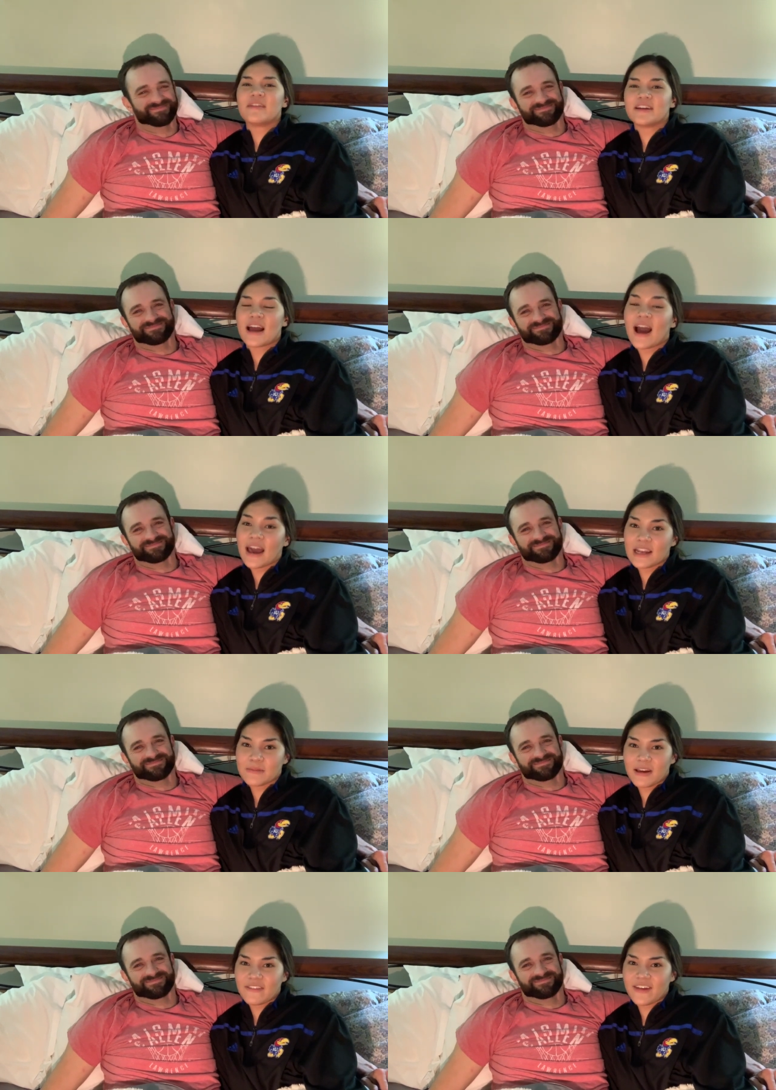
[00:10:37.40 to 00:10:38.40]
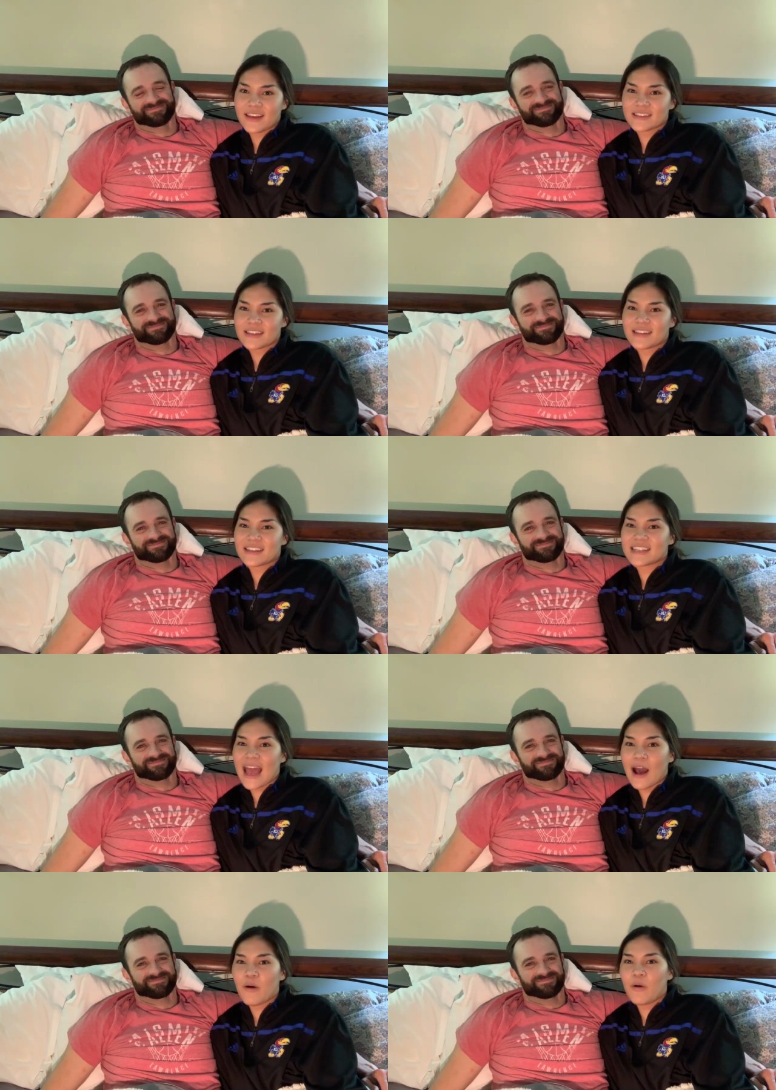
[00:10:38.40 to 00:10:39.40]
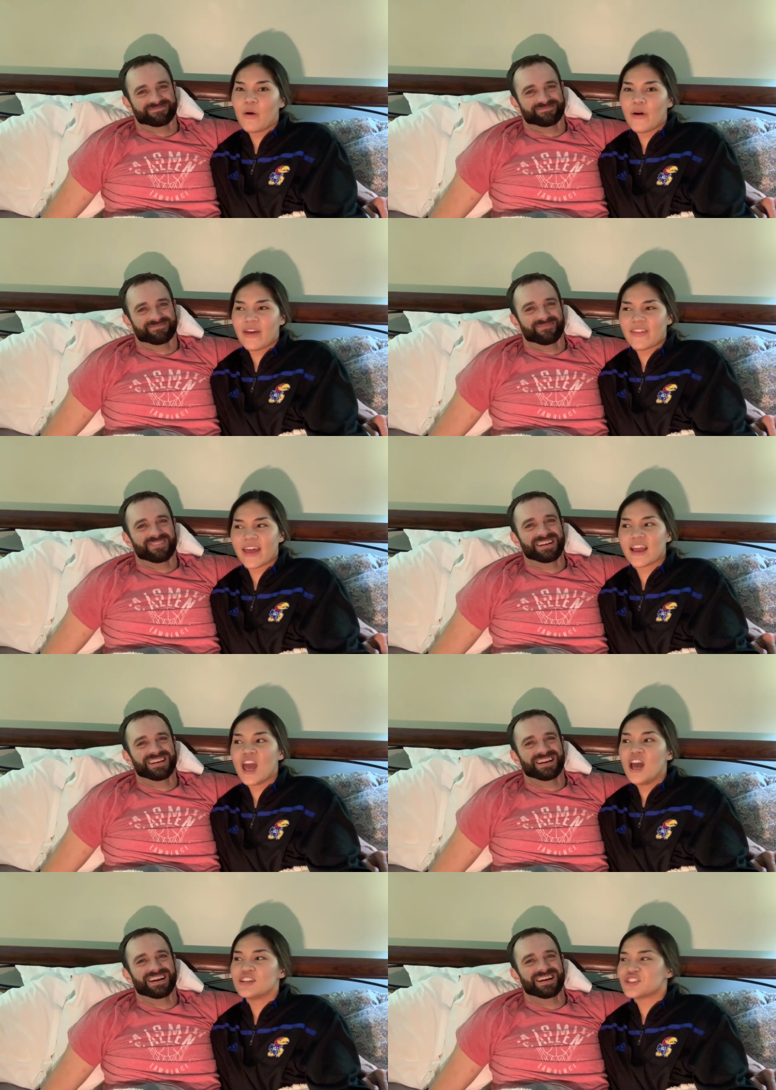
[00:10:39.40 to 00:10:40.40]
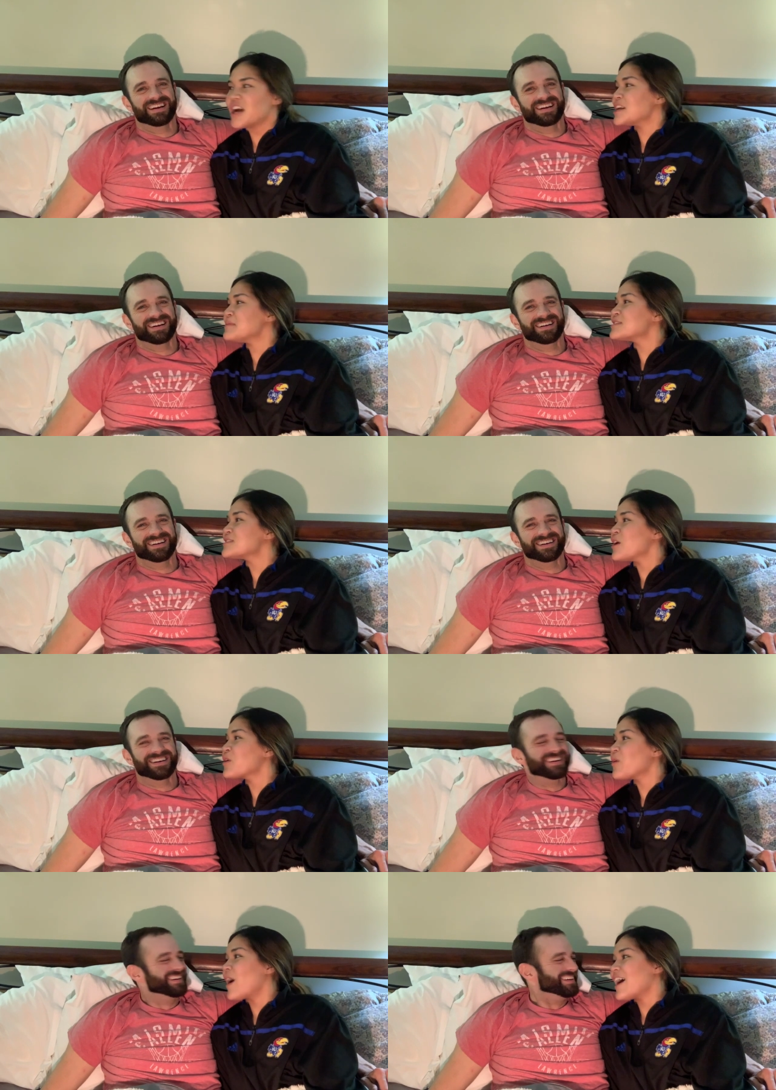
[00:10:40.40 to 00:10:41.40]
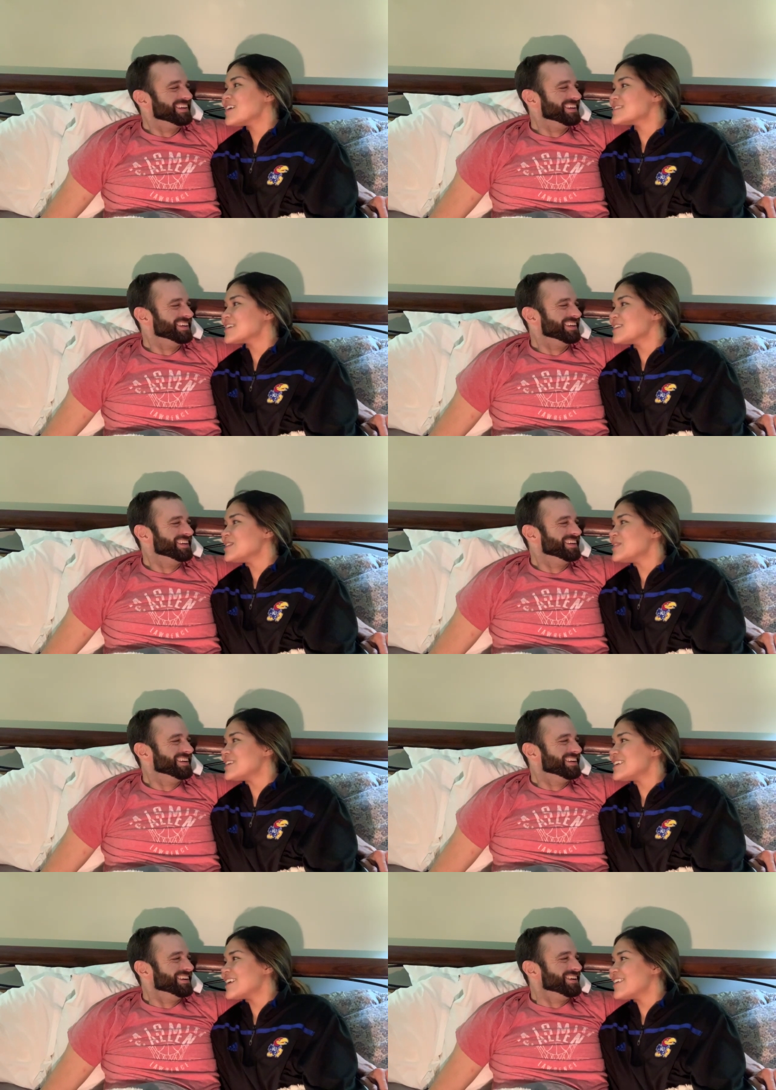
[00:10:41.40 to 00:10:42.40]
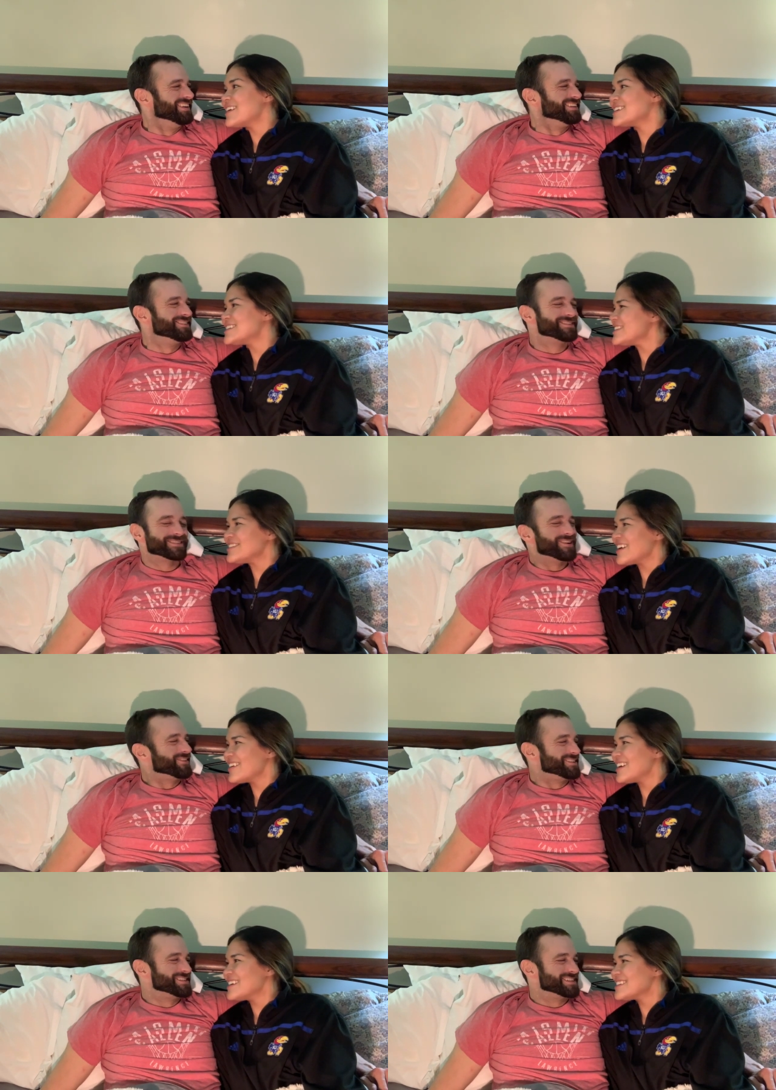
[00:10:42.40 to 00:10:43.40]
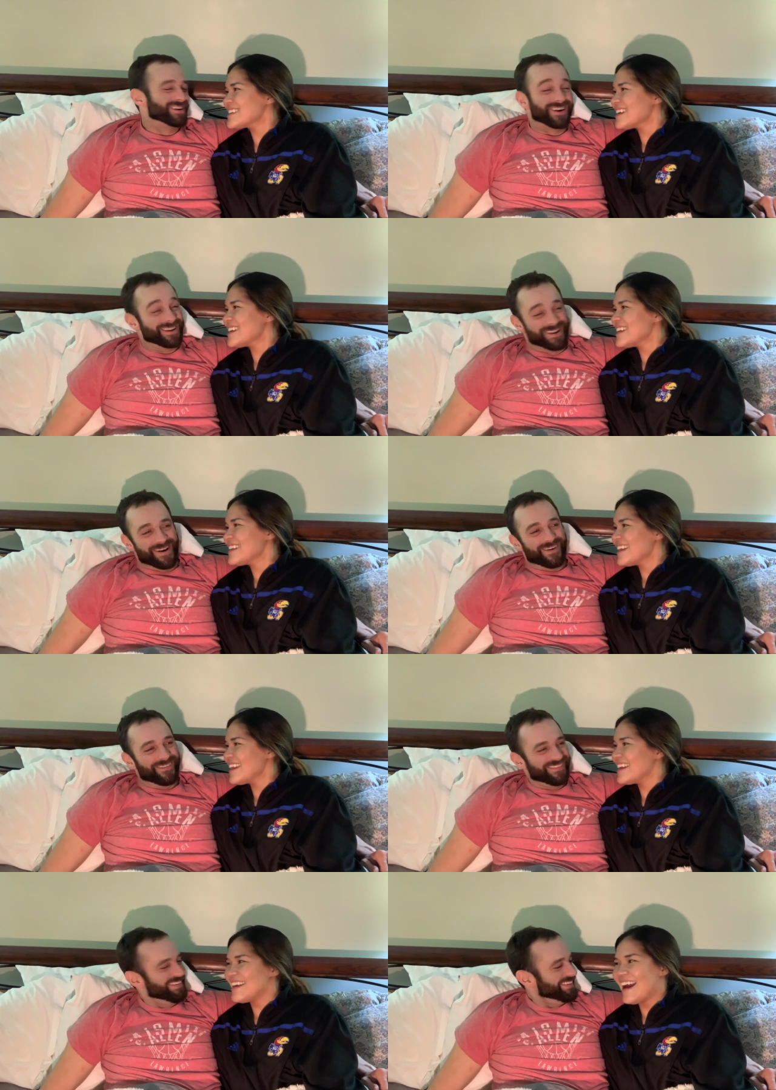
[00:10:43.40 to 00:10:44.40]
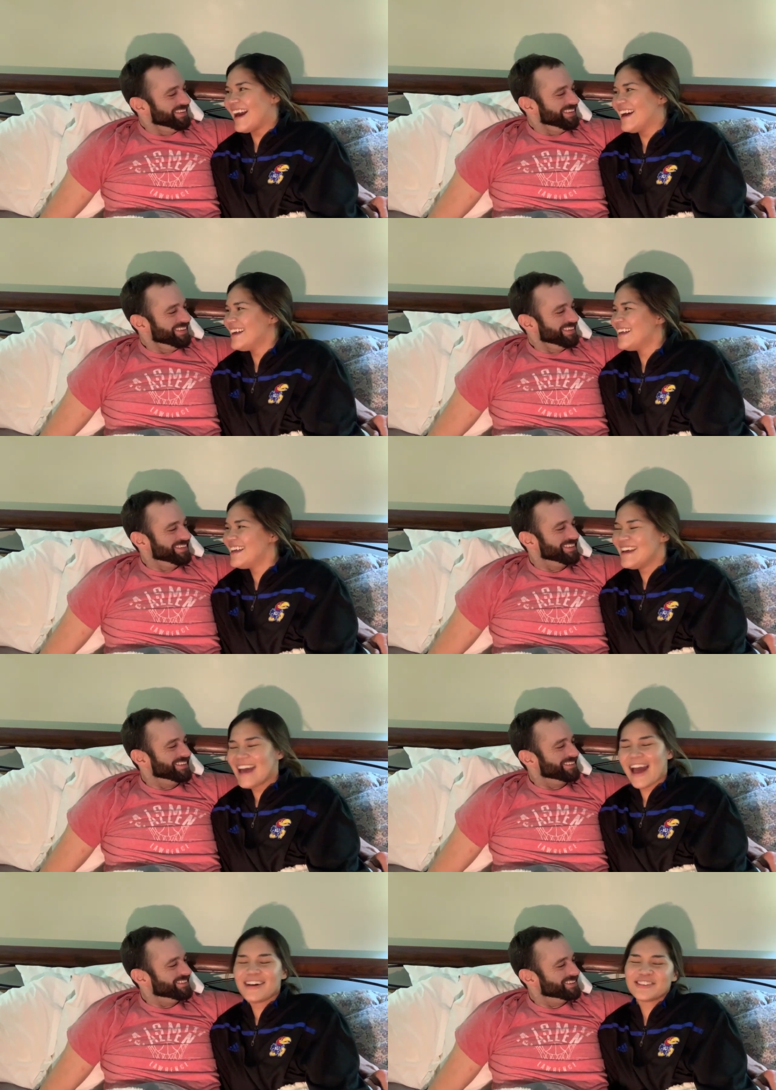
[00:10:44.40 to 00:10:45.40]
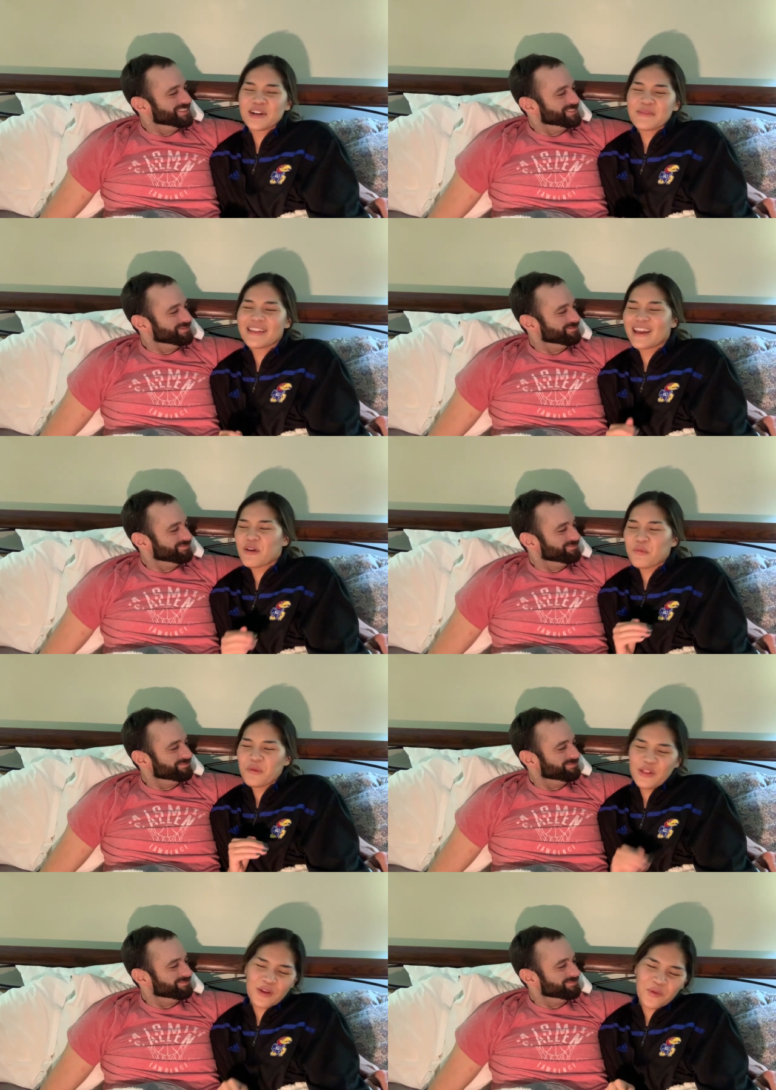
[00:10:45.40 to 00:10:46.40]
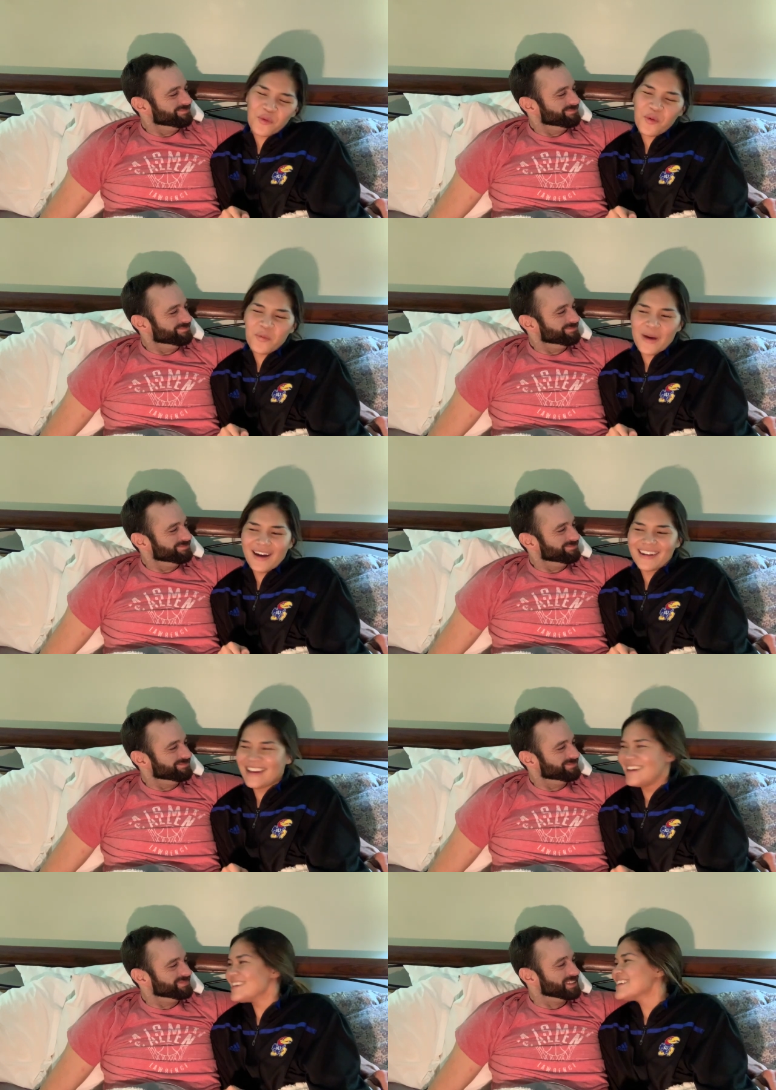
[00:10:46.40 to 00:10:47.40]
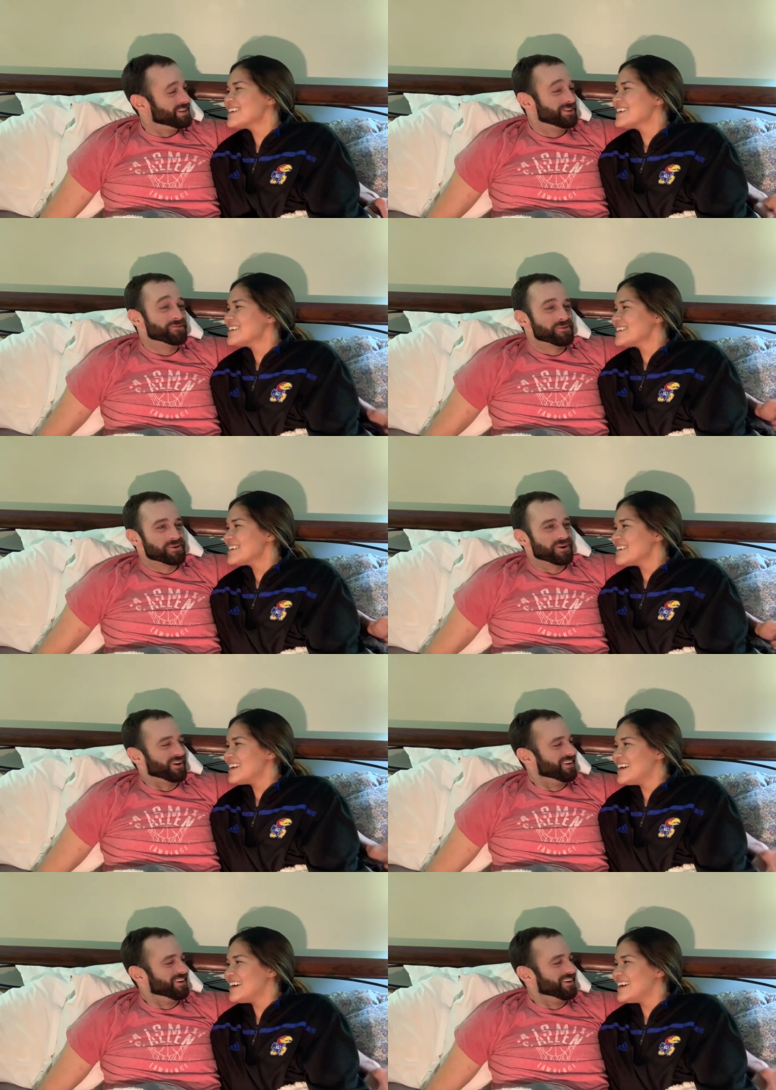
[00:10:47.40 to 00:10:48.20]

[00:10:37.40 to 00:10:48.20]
Speaker 1: like hiding my face in the towel and like trying to be so quiet so you wouldn't notice. Did you so notice?
Speaker 2: Considerate, no. Yeah. No. I was
Speaker 1: trying to be like really cool about it.
Speaker 2: You were.